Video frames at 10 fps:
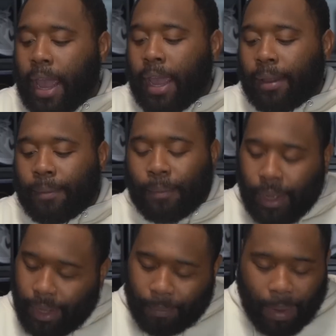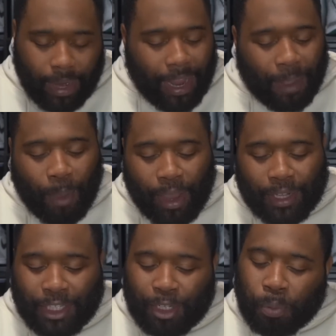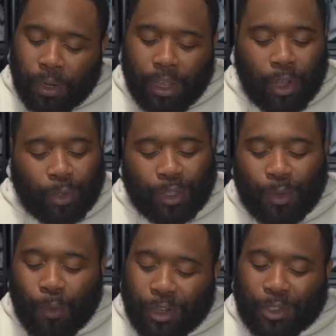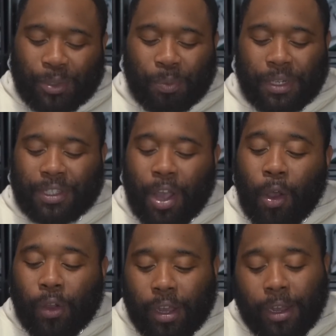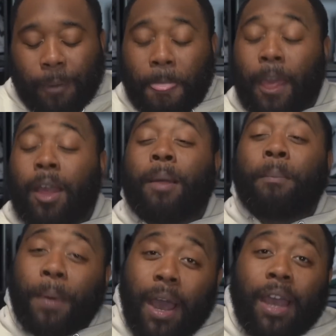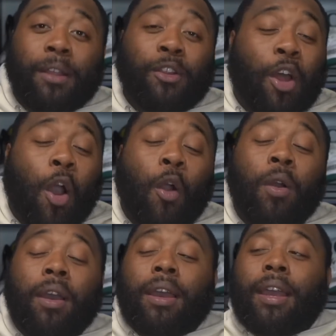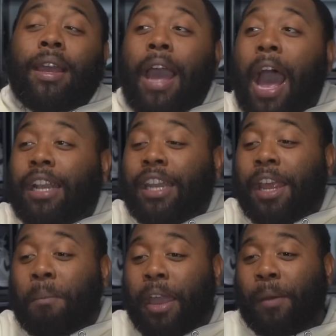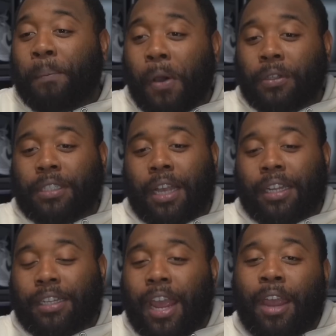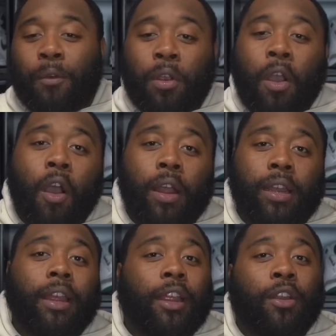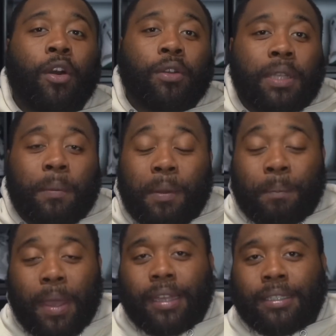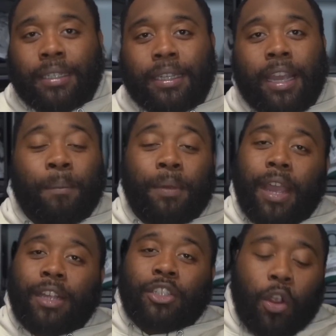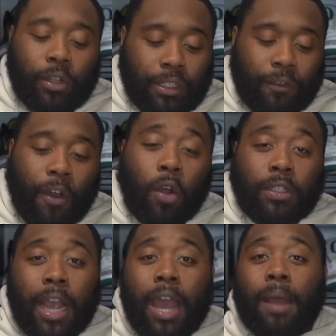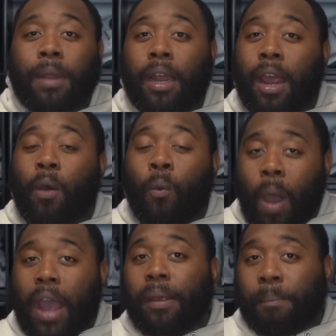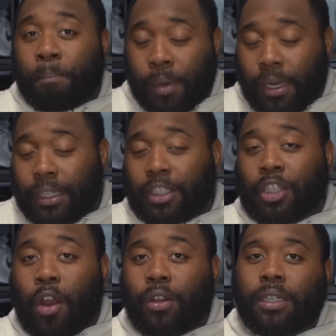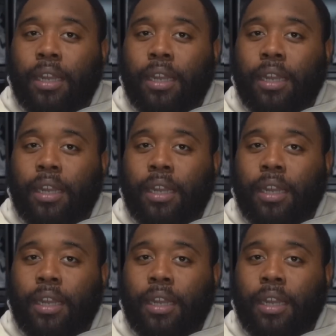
and Mike ain't make it to the playoffs with the Wizards, but it's all good. But, you know, I did make a post the other day regarding, you know, some of the best NBA jerseys of all time. Now, that white Bullets jersey